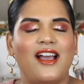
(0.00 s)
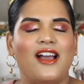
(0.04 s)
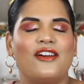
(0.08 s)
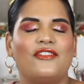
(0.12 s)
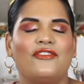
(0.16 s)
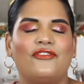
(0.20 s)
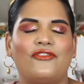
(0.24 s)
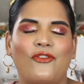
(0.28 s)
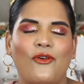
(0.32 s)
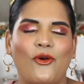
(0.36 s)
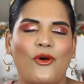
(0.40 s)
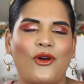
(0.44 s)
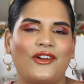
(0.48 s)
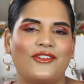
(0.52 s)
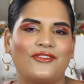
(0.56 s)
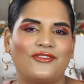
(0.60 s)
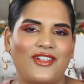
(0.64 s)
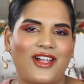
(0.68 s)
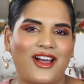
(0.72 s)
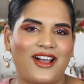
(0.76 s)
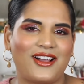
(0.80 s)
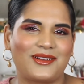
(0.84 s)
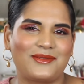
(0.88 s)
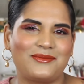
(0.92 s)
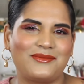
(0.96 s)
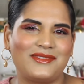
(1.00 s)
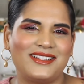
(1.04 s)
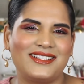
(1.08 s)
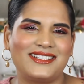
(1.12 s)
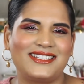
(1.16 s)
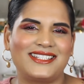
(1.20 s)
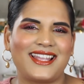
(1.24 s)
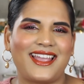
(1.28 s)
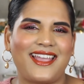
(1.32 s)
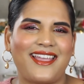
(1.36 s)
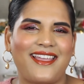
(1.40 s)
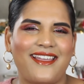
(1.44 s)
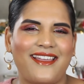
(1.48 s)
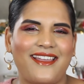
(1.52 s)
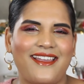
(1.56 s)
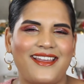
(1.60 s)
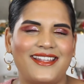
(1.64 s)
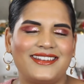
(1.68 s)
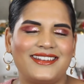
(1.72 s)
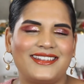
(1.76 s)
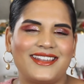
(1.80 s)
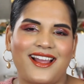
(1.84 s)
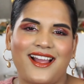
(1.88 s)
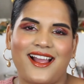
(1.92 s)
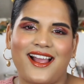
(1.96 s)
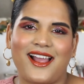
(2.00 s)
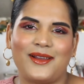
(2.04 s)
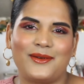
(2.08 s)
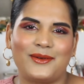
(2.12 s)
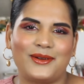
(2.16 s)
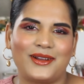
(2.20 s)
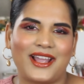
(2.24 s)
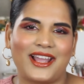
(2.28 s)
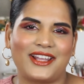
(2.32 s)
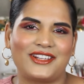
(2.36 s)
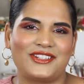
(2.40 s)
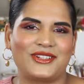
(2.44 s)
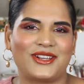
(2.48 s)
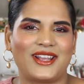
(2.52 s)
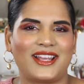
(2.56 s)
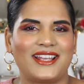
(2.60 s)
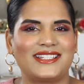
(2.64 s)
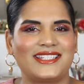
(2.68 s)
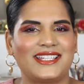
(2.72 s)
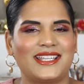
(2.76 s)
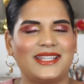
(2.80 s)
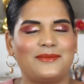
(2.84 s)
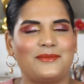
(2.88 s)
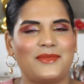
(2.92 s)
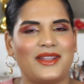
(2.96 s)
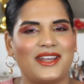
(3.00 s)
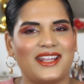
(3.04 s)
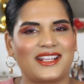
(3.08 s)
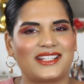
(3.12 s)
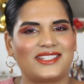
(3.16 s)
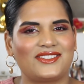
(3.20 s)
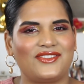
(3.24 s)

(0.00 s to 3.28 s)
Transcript: for Vlogmas, and I will catch you guys in my next